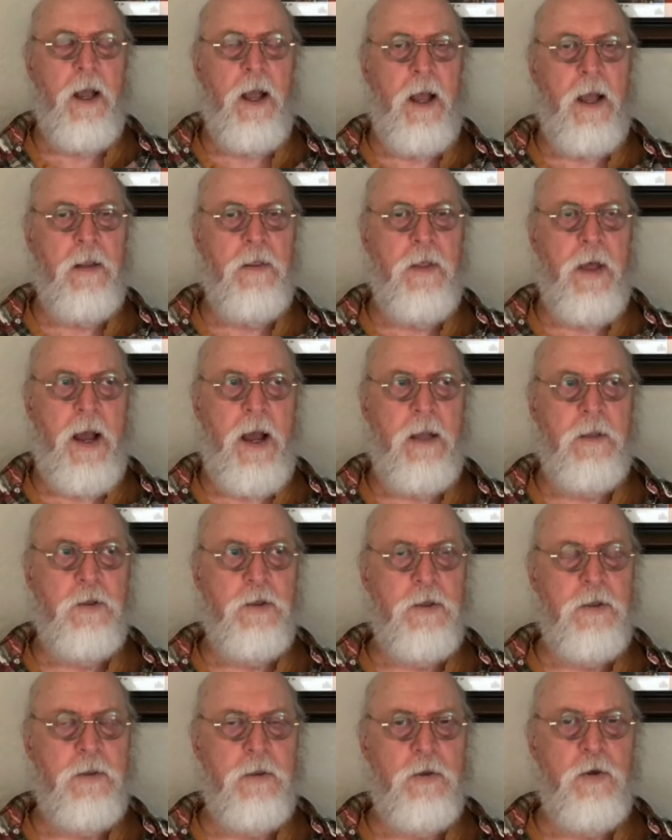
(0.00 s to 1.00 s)
And
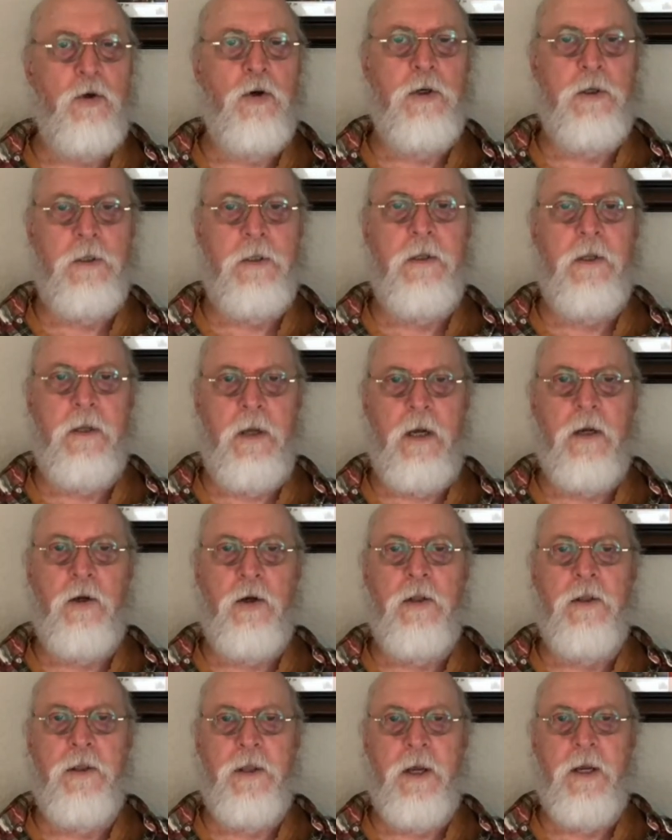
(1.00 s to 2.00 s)
that's a
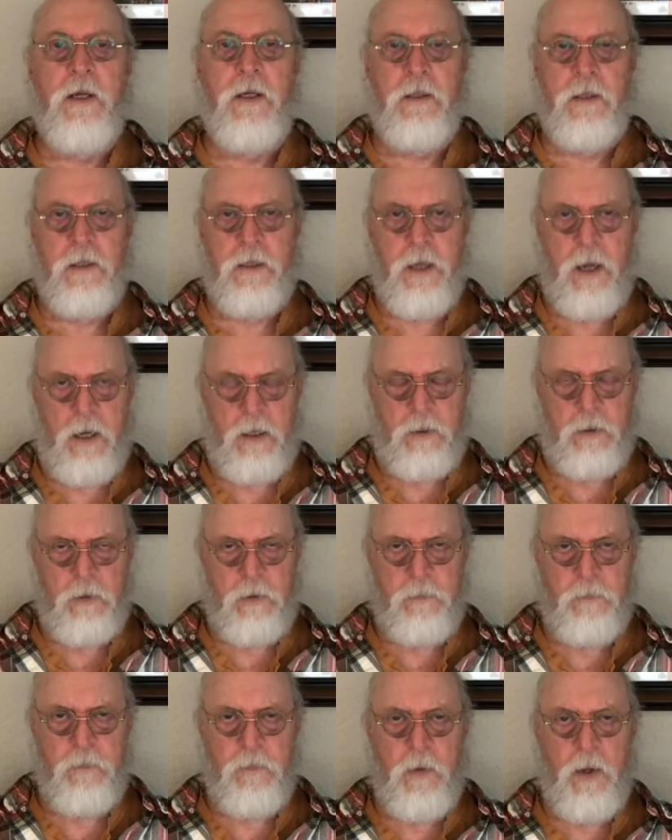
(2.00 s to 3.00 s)
good thing in the doctor,